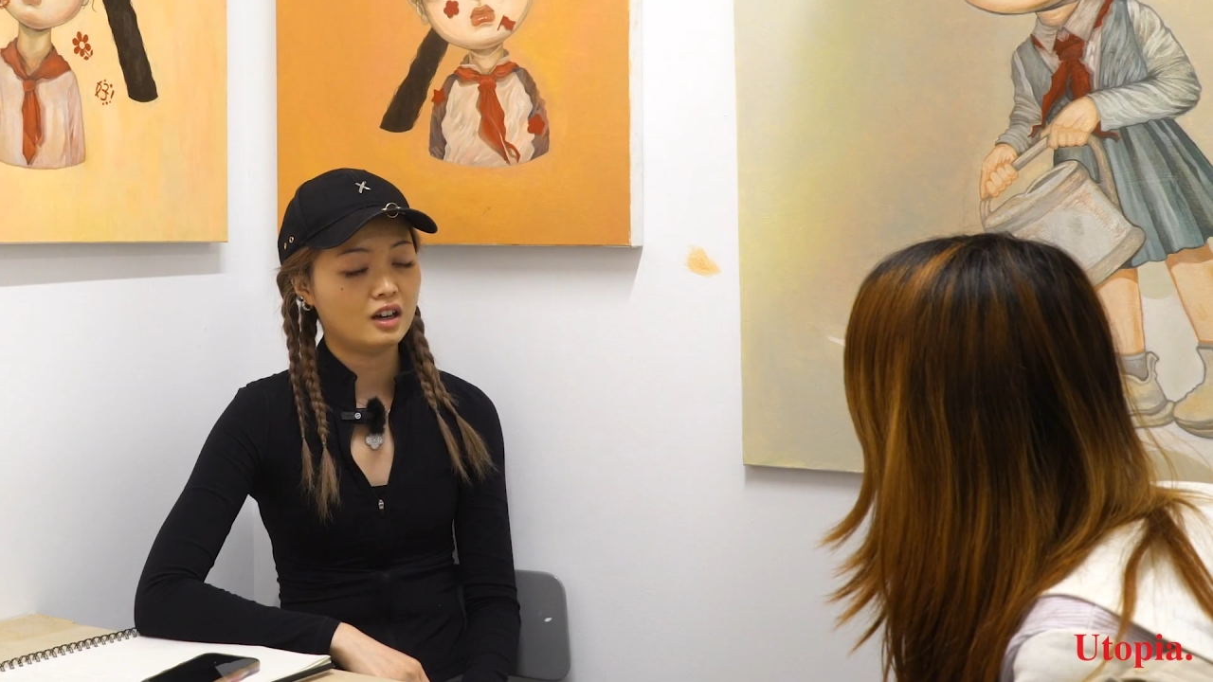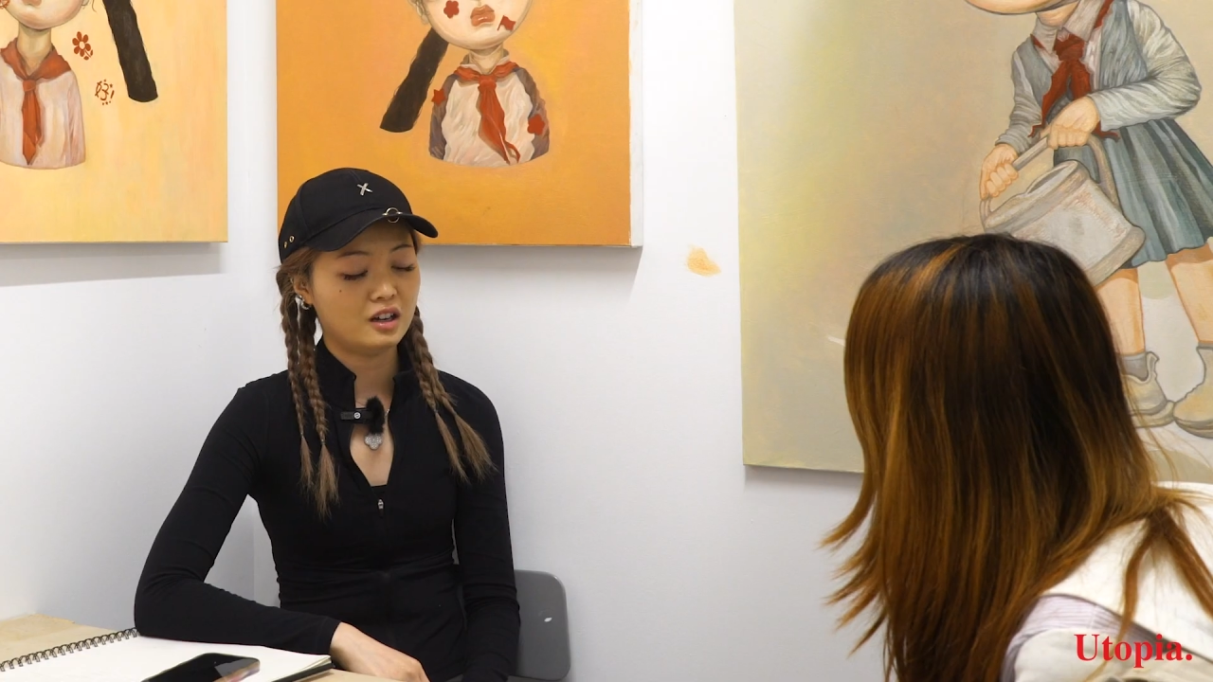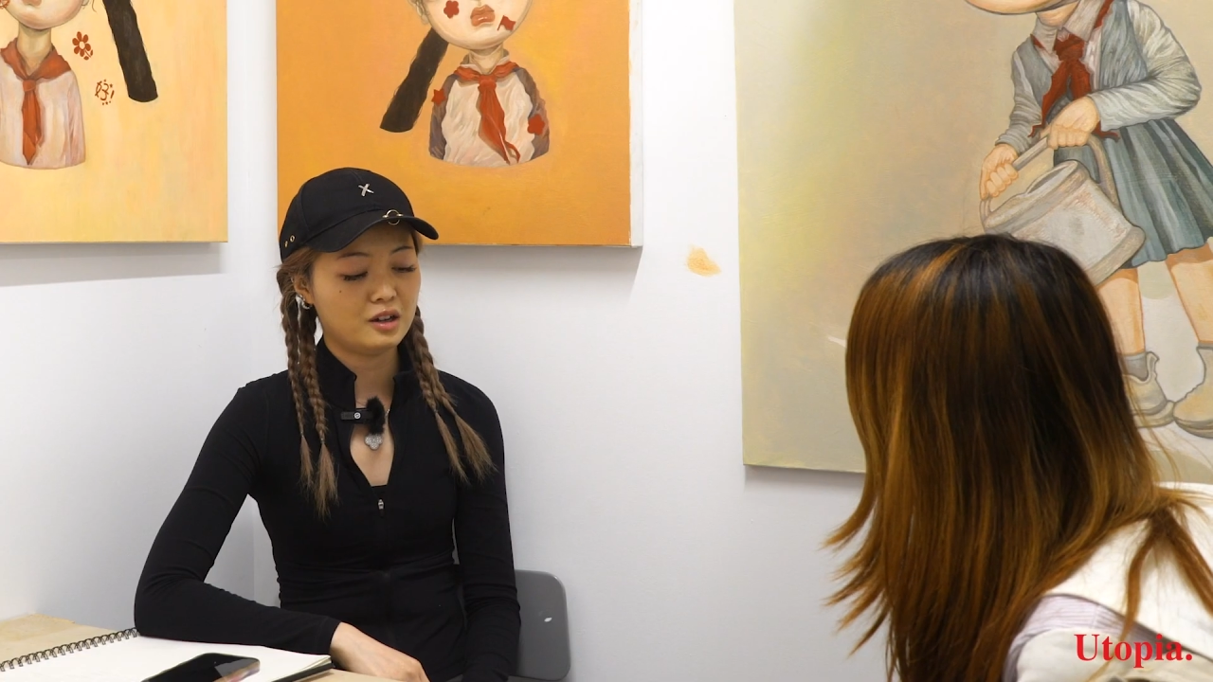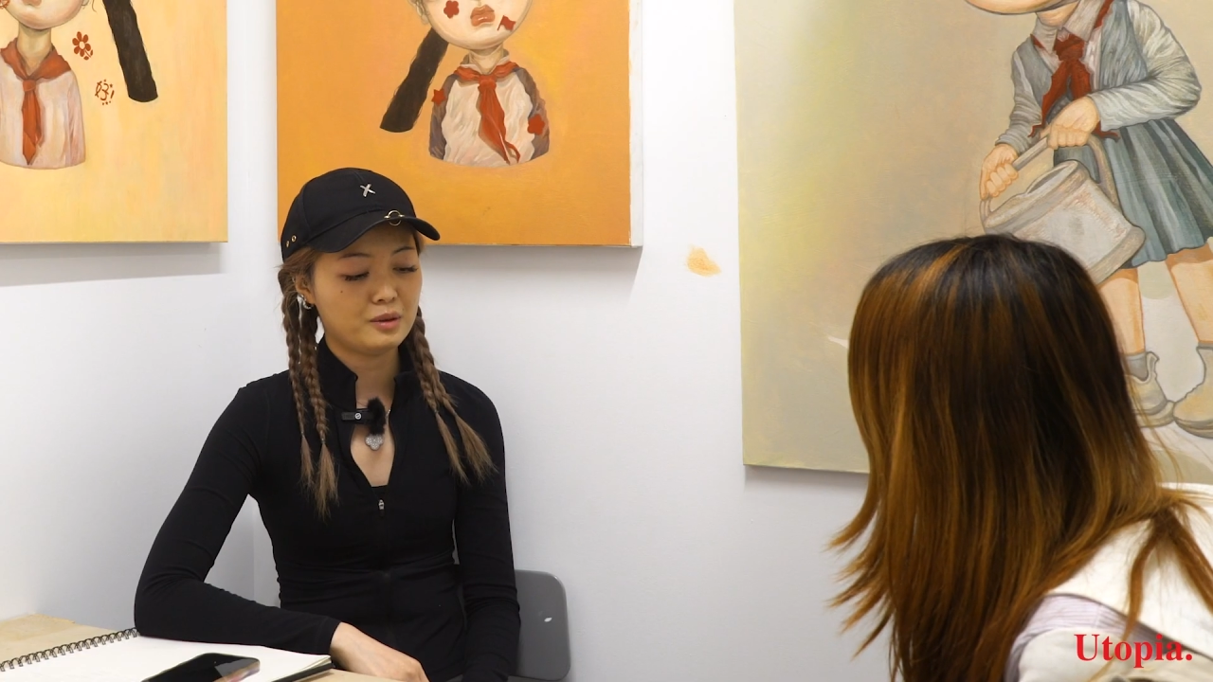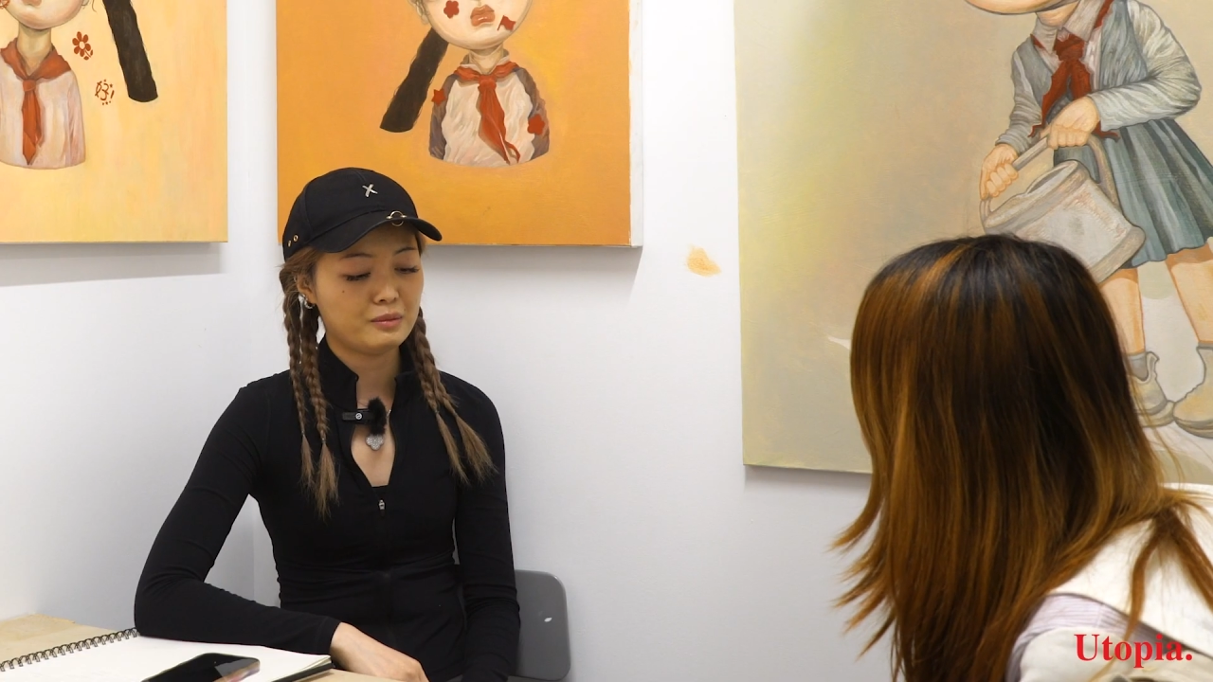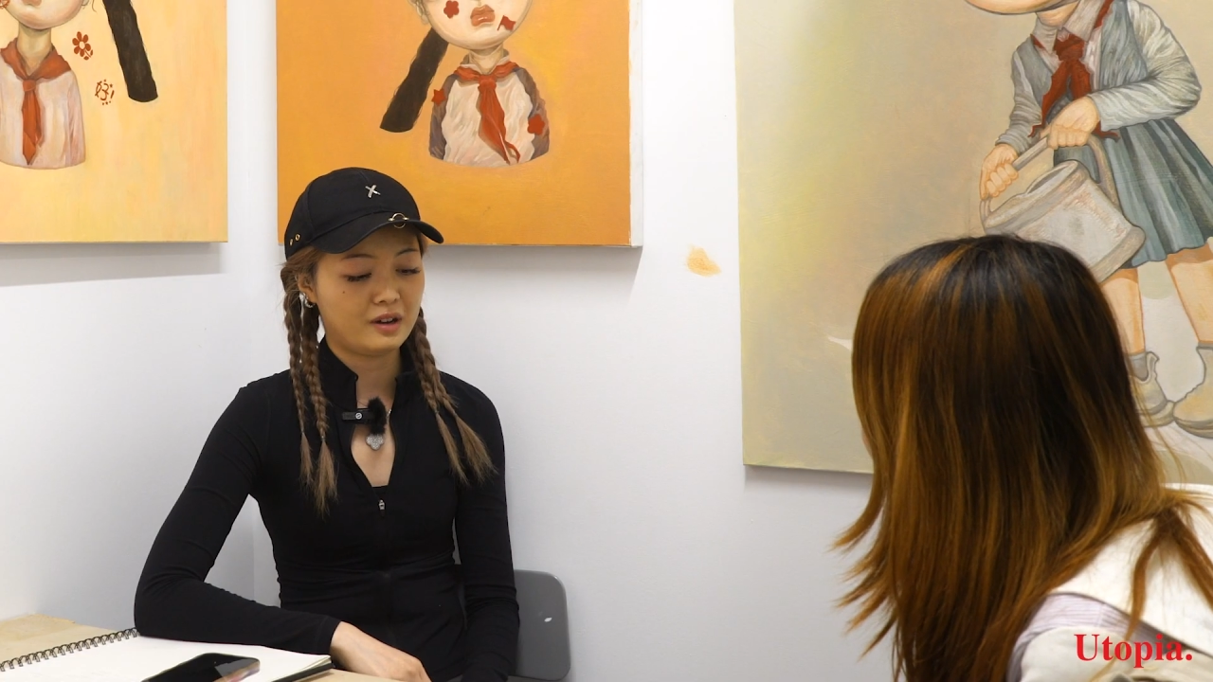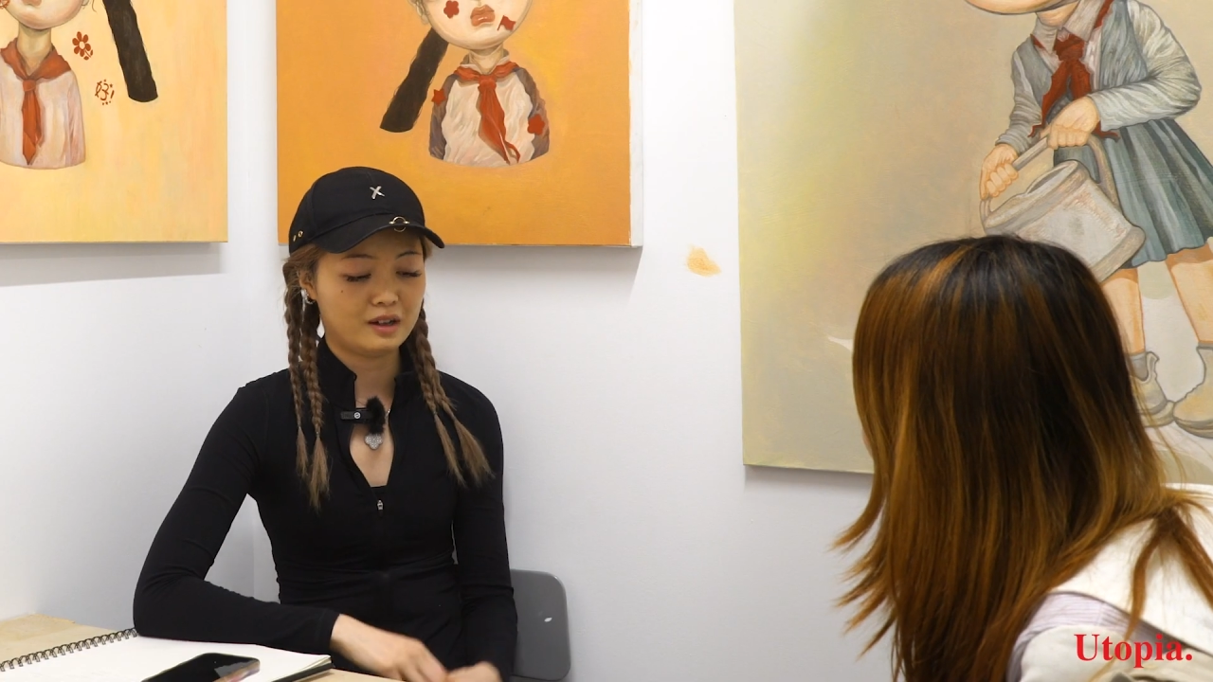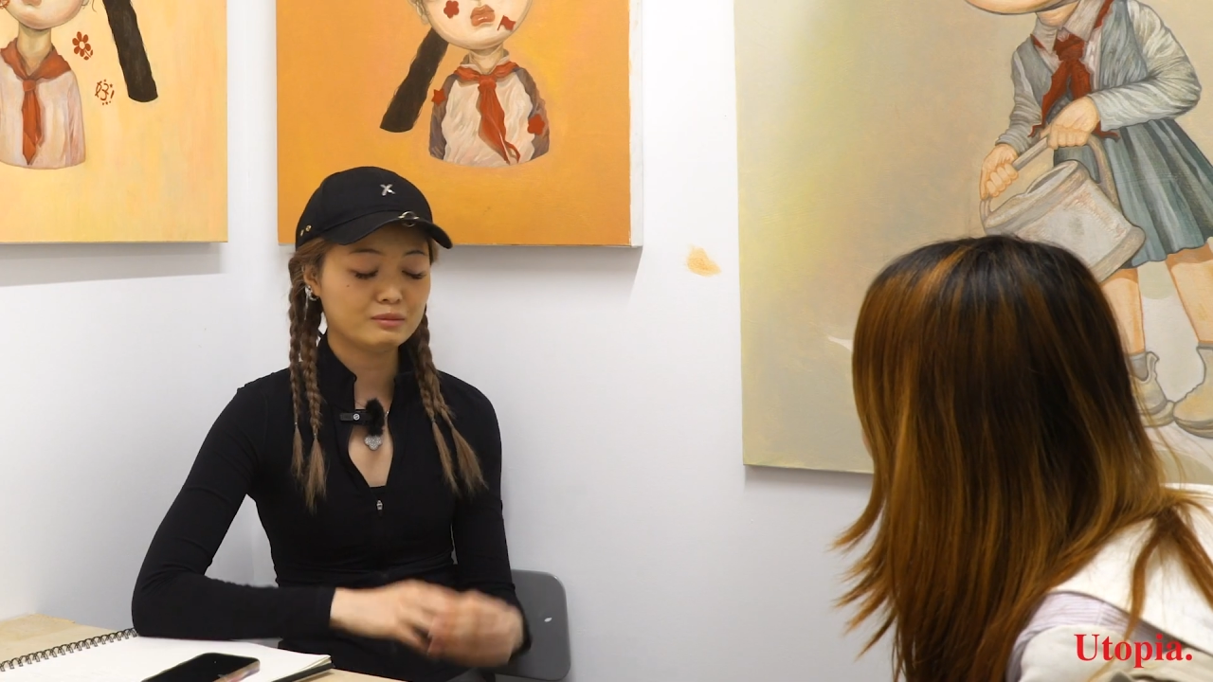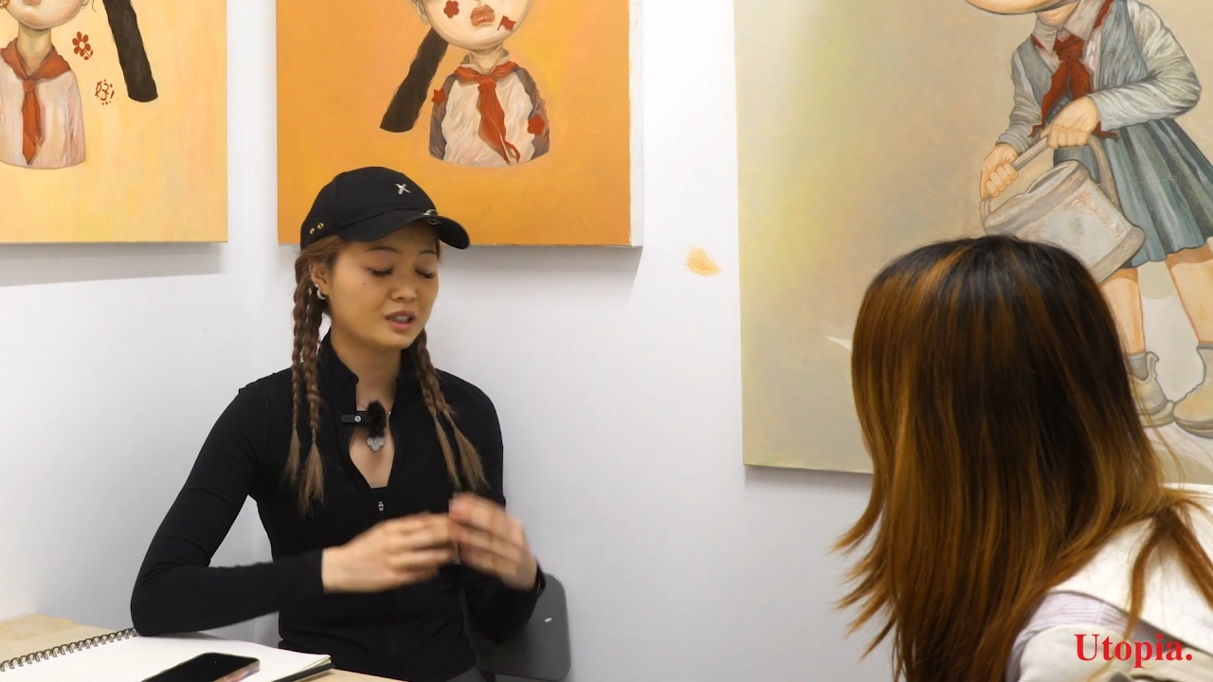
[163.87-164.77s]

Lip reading: I'm